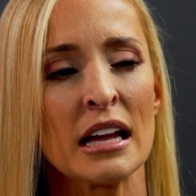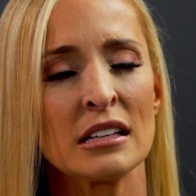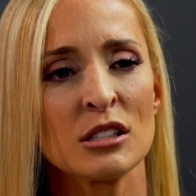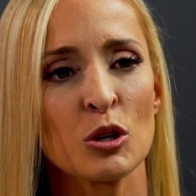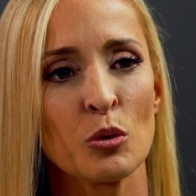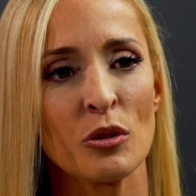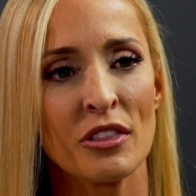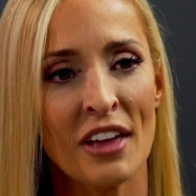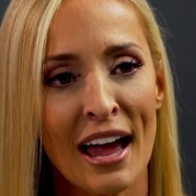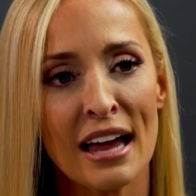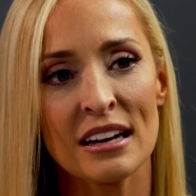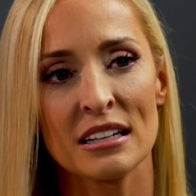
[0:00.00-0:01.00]
And so
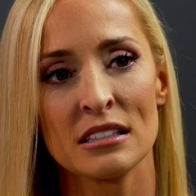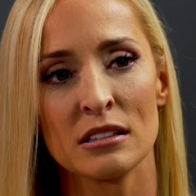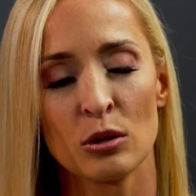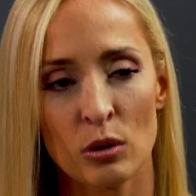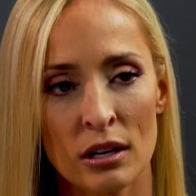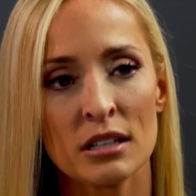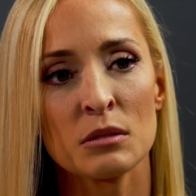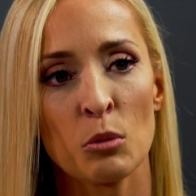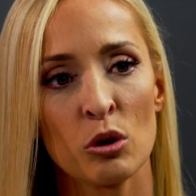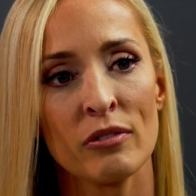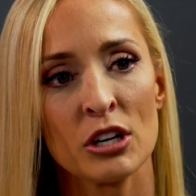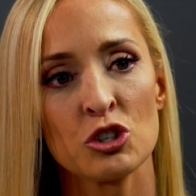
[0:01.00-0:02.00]
that is the greatest
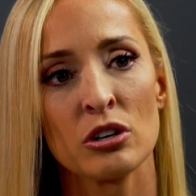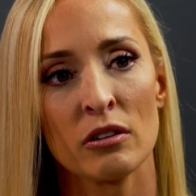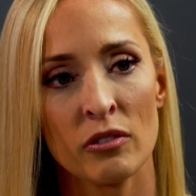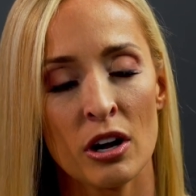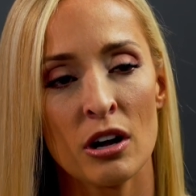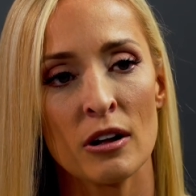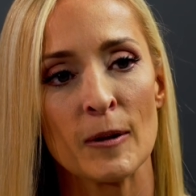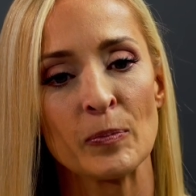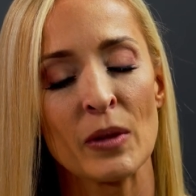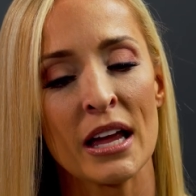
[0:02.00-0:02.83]
motivation of all.